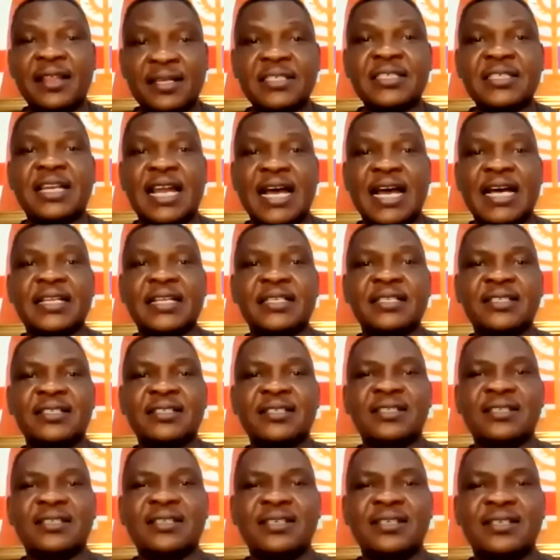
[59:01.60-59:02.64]
this land.
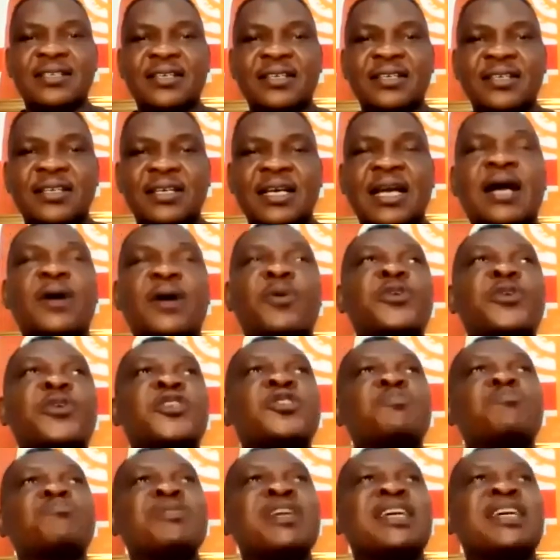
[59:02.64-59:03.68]
I will
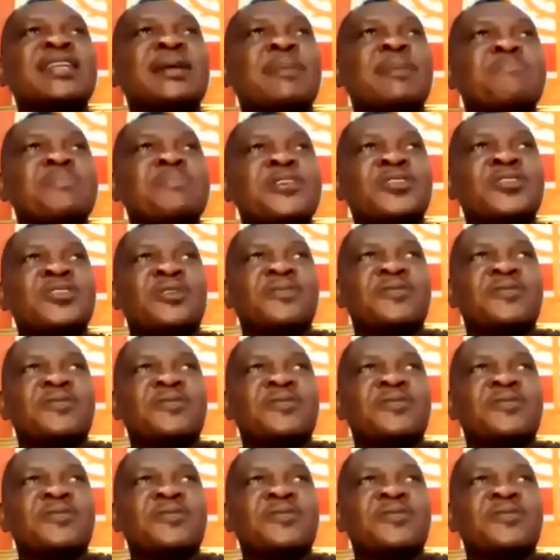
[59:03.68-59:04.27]
speak the peace